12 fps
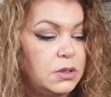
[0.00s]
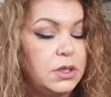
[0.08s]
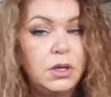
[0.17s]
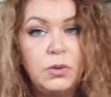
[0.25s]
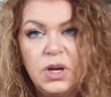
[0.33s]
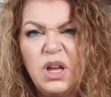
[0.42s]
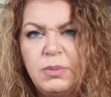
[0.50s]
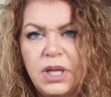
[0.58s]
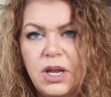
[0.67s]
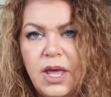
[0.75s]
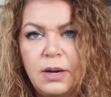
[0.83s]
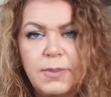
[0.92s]
you know what, I'm
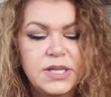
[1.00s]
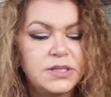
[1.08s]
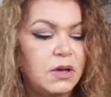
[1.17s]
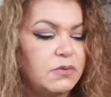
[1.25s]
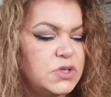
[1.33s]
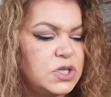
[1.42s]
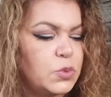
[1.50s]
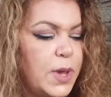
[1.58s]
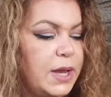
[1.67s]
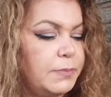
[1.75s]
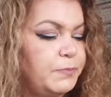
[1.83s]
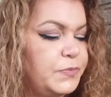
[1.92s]
getting ahead of myself. Just
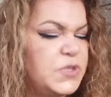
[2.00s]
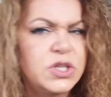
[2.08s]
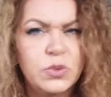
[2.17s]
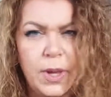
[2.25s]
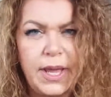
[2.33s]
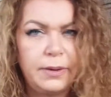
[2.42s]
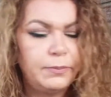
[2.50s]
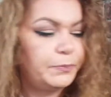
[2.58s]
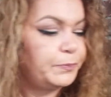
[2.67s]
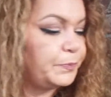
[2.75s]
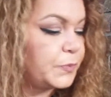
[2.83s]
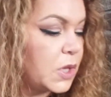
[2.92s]
wait.
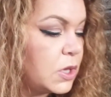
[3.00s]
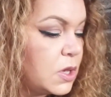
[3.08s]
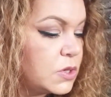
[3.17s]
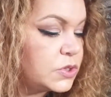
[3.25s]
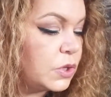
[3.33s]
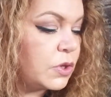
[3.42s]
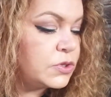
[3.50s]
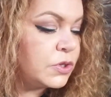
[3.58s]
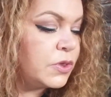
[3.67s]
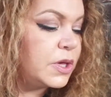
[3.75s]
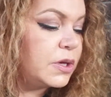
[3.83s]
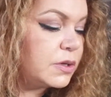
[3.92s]
So those are
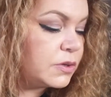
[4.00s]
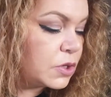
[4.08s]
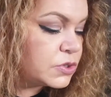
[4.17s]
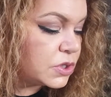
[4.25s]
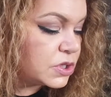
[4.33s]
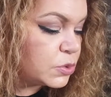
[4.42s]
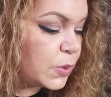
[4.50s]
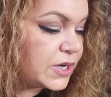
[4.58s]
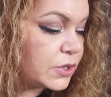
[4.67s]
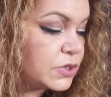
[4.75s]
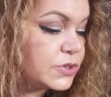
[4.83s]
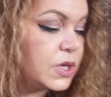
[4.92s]
the
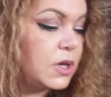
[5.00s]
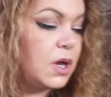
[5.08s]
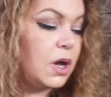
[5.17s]
sweeteners.